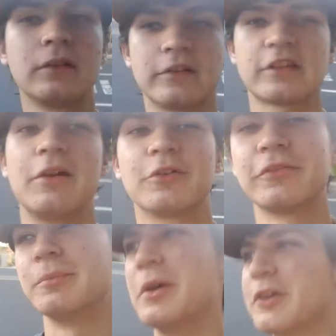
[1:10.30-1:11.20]
this guy
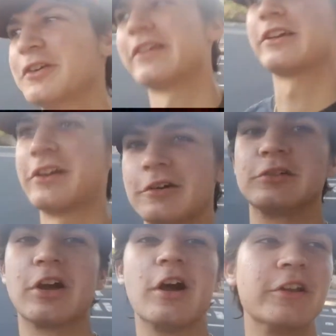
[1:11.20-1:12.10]
looks familiar, and I was like, oh
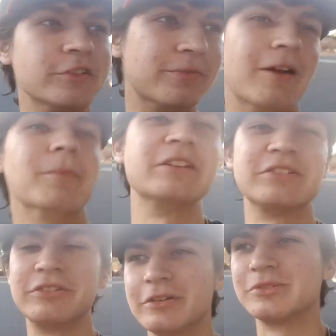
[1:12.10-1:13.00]
god, you found my
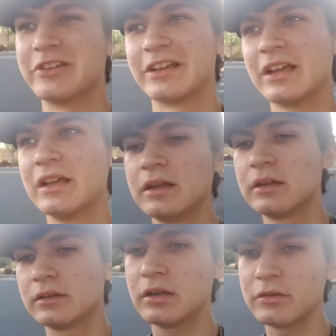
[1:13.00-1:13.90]
YouTube. She's like,
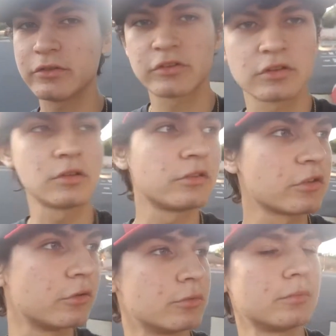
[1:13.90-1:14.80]
no, it's
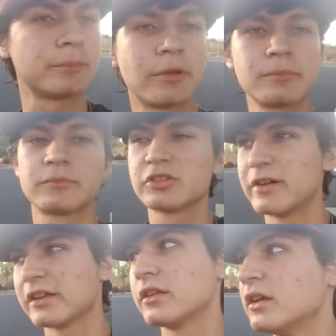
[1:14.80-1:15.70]
cool. Yeah, she
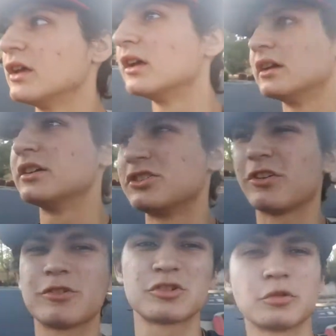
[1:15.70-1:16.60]
liked it. She
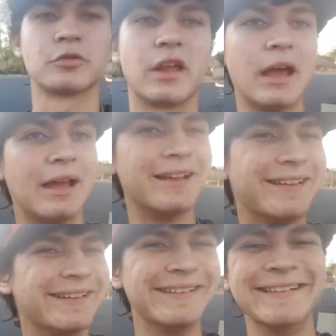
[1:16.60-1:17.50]
also showed her
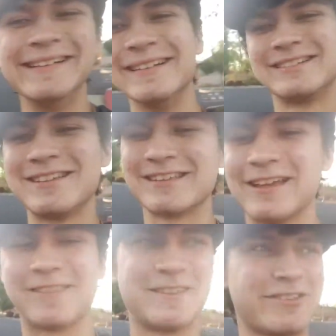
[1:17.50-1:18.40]
dad. I
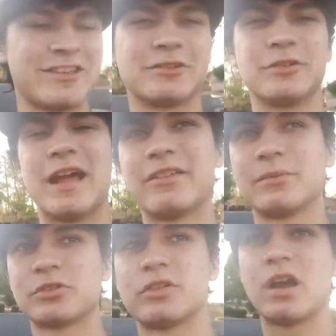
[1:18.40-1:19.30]
think she said her dad
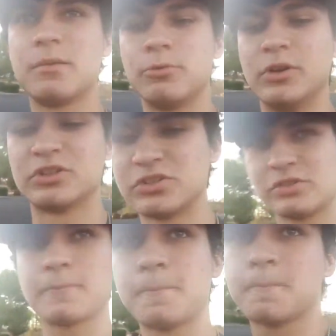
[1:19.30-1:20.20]
subscribed, which,